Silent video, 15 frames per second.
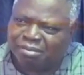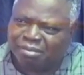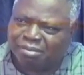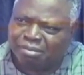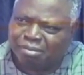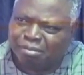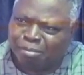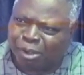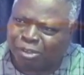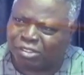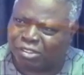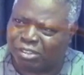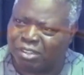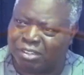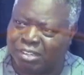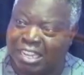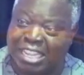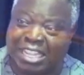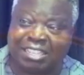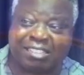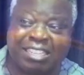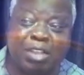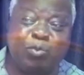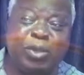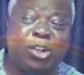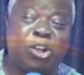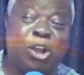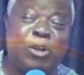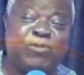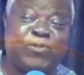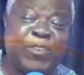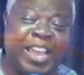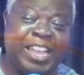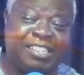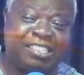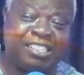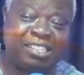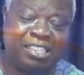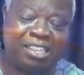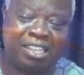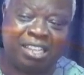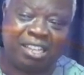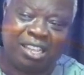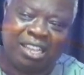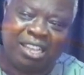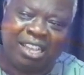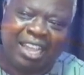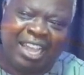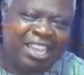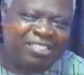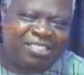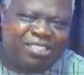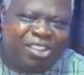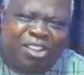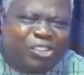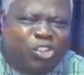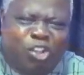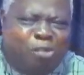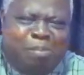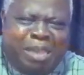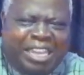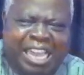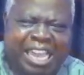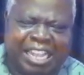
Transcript: But this thing we call faith, it's not your making.